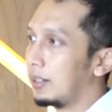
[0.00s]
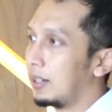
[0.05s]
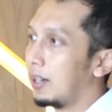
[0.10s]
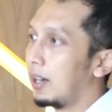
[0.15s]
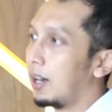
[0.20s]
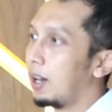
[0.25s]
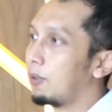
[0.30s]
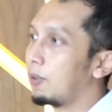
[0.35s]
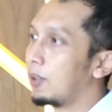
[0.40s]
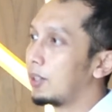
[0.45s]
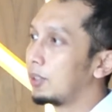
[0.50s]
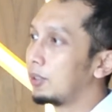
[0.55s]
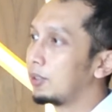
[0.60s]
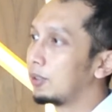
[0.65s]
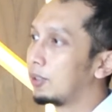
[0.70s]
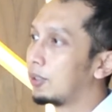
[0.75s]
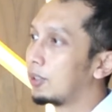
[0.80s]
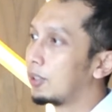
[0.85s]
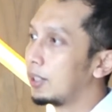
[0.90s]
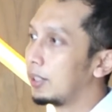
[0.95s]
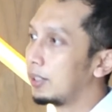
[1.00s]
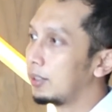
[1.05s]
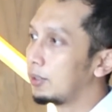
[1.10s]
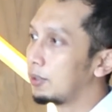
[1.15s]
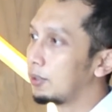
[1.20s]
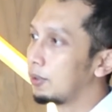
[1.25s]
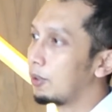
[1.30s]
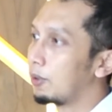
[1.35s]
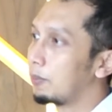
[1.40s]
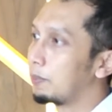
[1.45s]
How are you going to
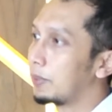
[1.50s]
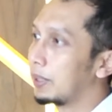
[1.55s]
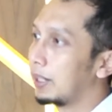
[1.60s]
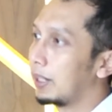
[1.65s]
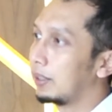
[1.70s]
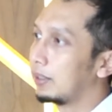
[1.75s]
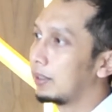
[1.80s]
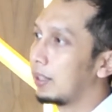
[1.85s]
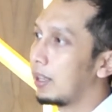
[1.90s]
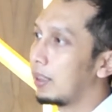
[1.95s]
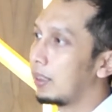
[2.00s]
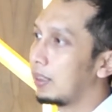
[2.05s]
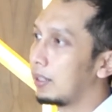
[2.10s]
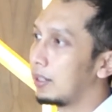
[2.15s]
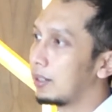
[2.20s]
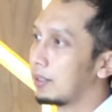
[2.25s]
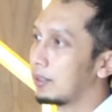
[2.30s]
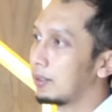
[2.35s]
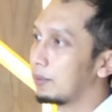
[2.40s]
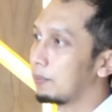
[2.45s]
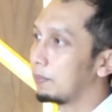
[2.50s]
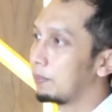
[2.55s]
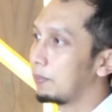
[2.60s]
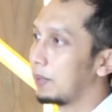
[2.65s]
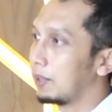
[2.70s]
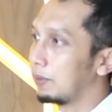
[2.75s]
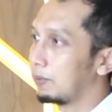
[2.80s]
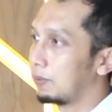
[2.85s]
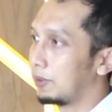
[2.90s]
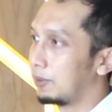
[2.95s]
operate this
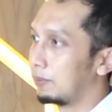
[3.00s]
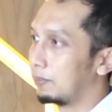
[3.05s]
platform?